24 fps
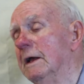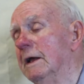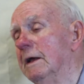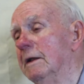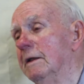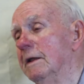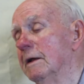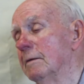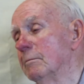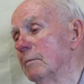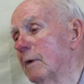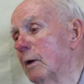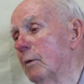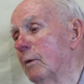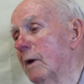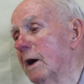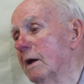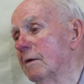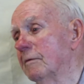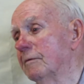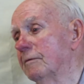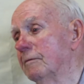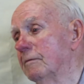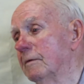And then my
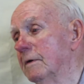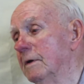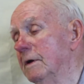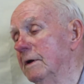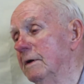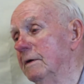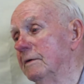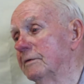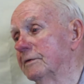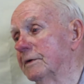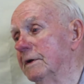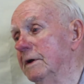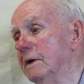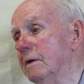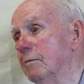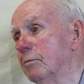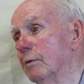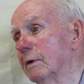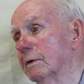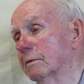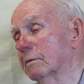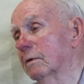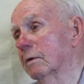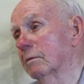wife and Steve
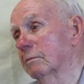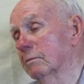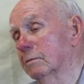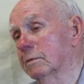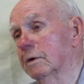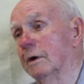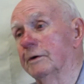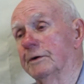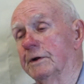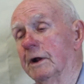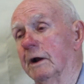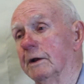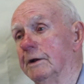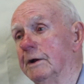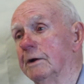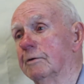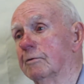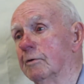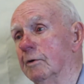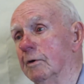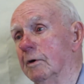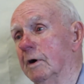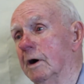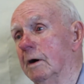went until he
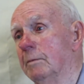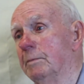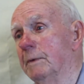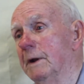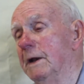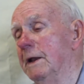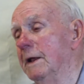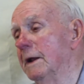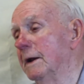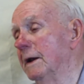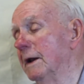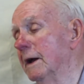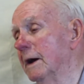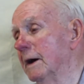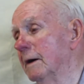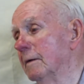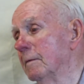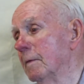grew up, and then